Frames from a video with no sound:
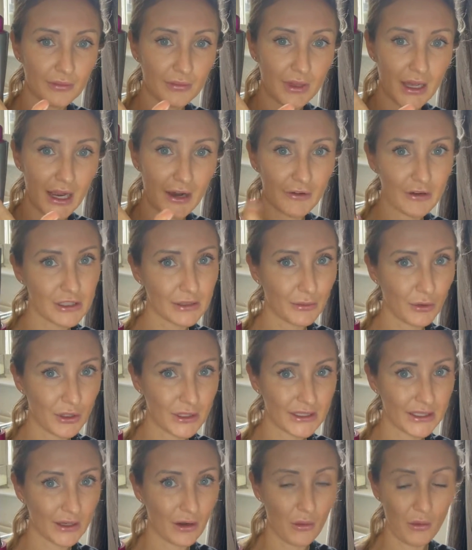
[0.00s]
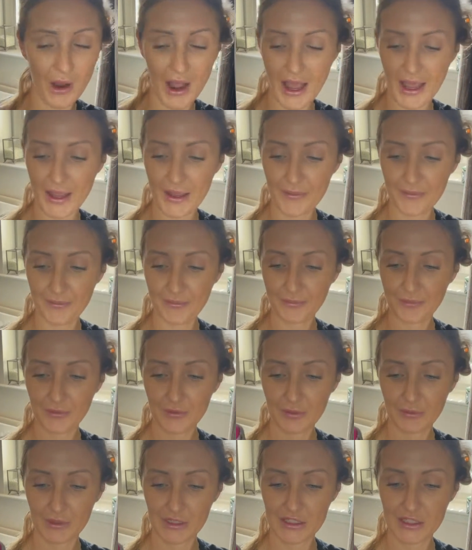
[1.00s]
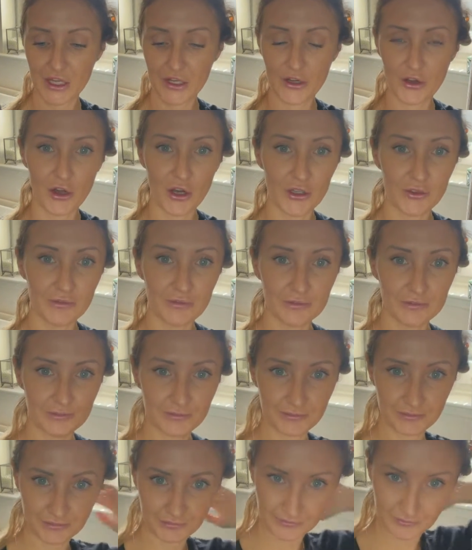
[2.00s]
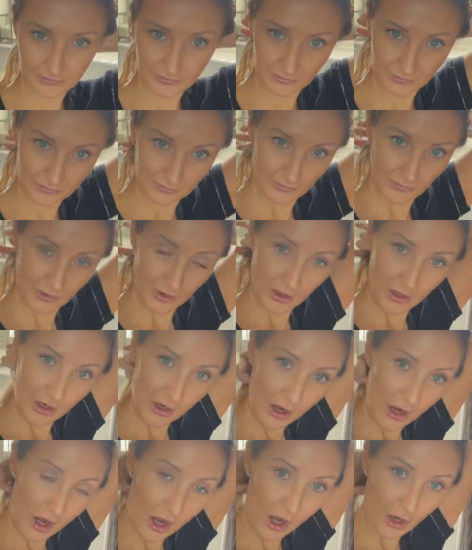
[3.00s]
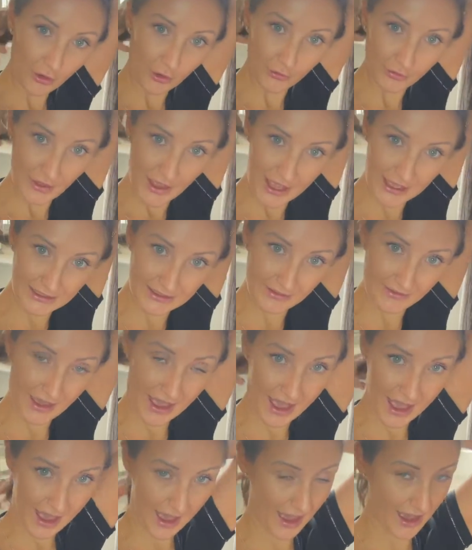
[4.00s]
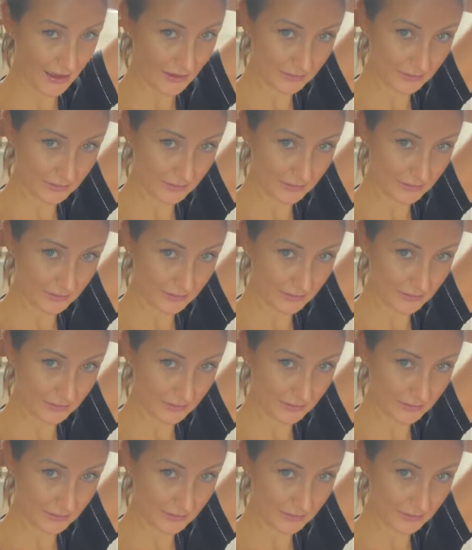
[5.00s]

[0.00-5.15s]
arrows are pointing away. I'm going to turn it on. Hold the end of the hair.